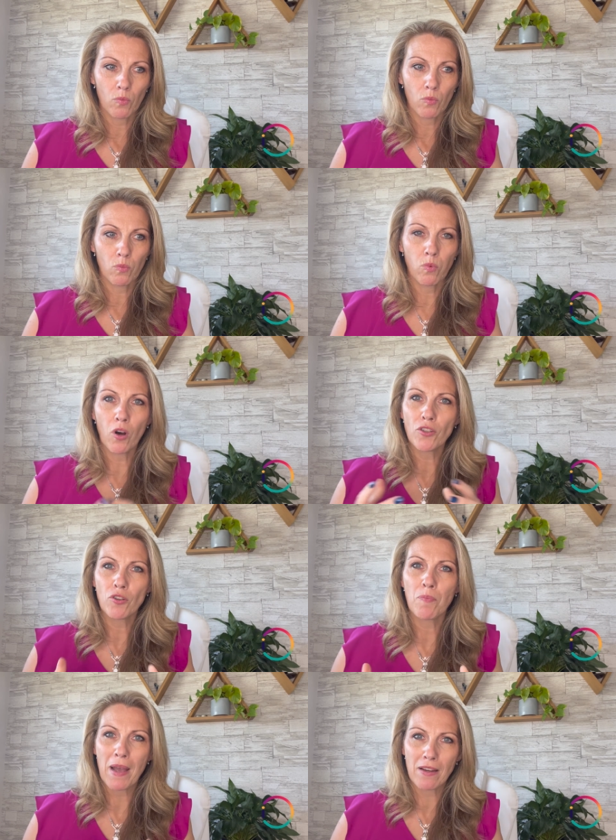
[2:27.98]
what
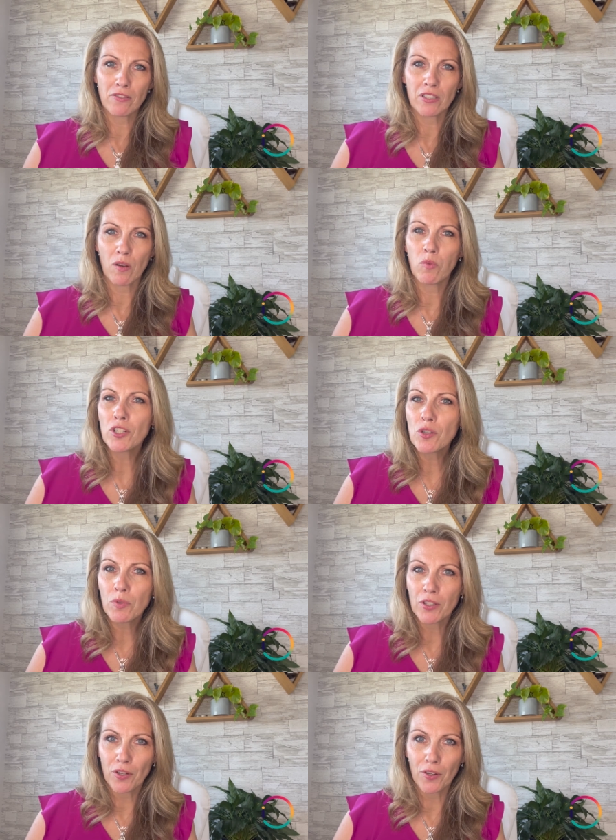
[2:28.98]
your boundaries are. What do you
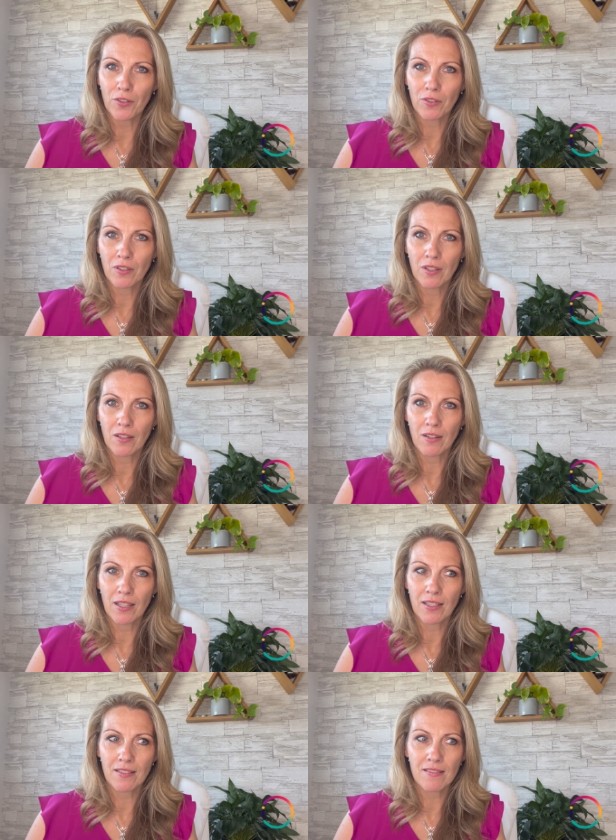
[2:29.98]
want to know?
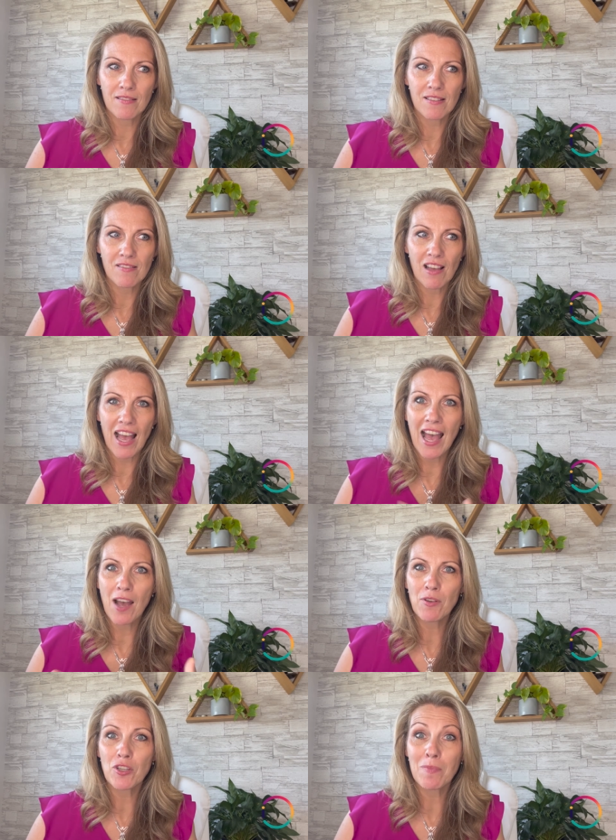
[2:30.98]
Like,
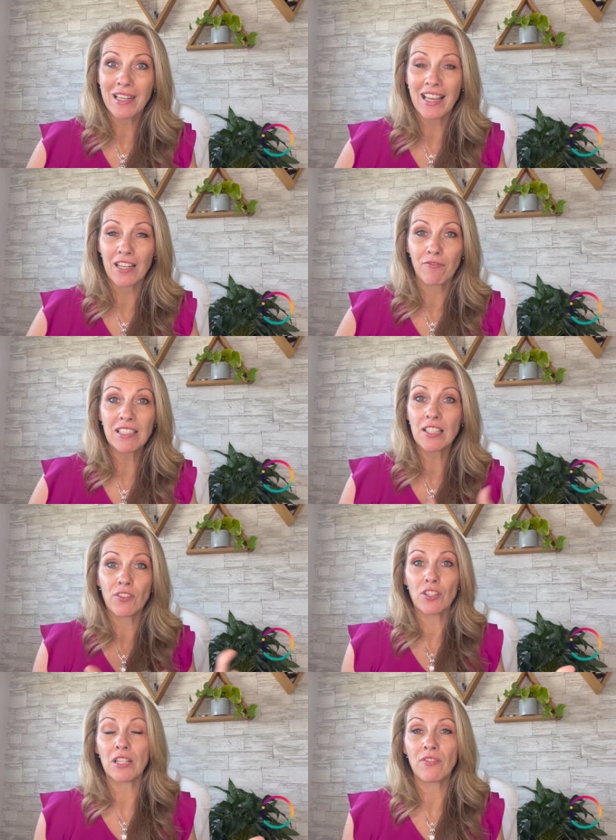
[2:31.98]
how are you mitigating risk if
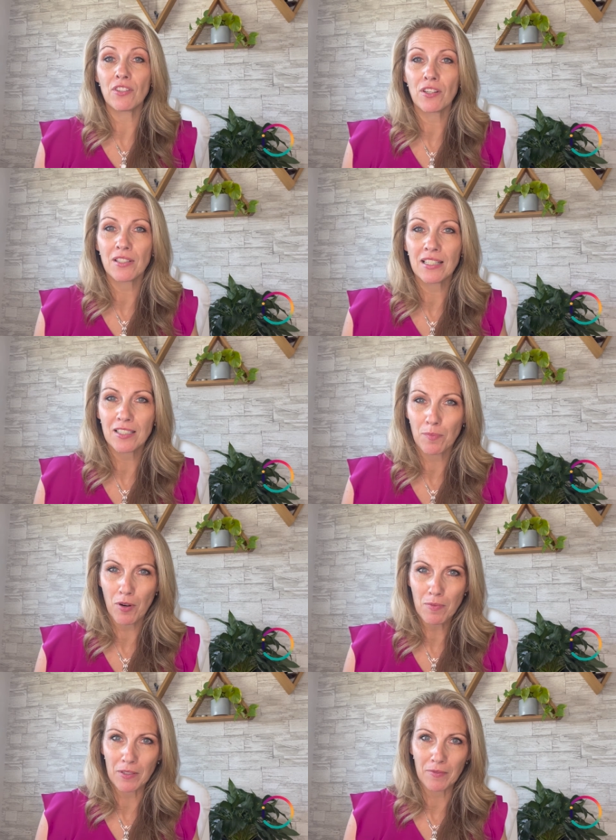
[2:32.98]
you don't even know that it's a
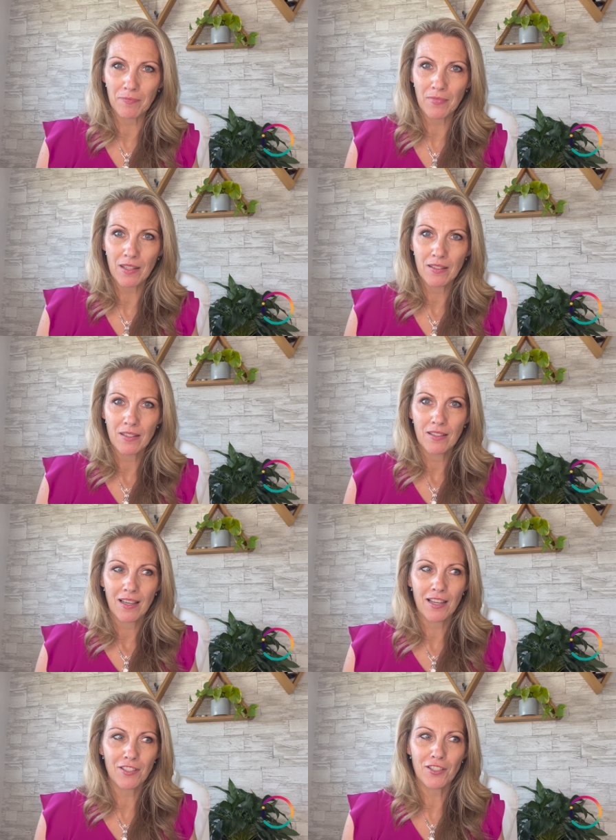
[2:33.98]
problem?
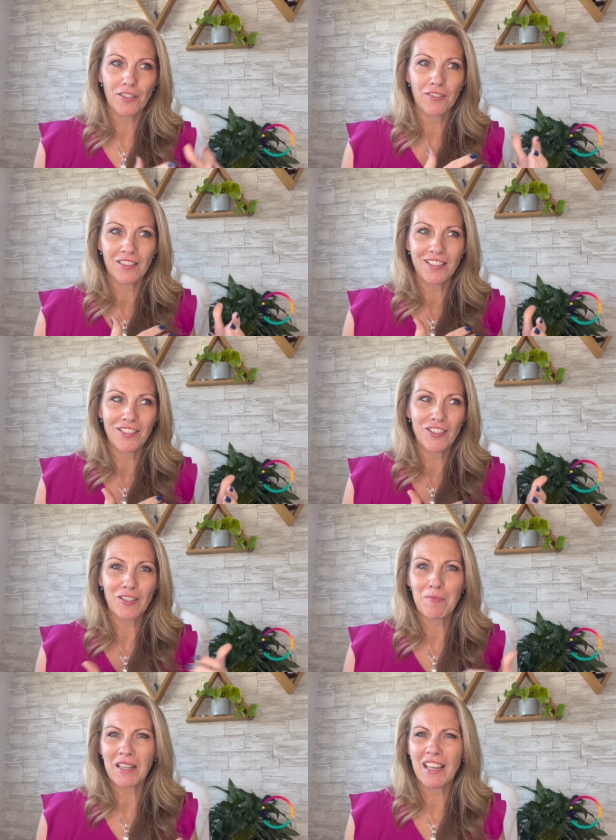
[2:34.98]
How do you know that you
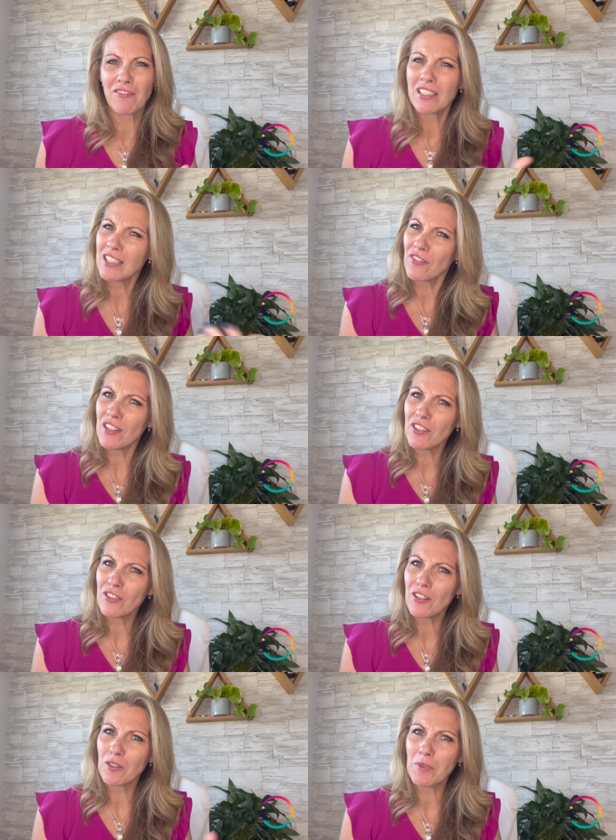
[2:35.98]
can mitigate risk if you
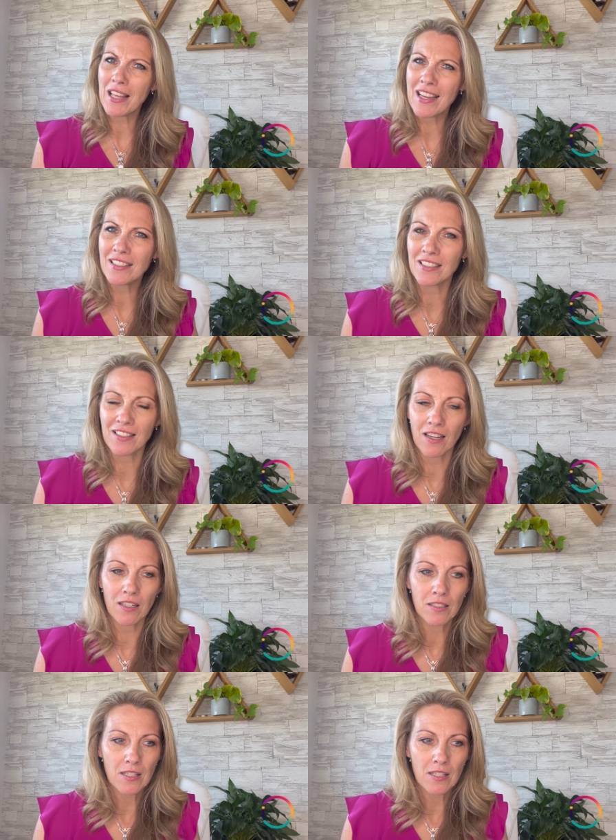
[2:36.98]
don't know where the hazards are?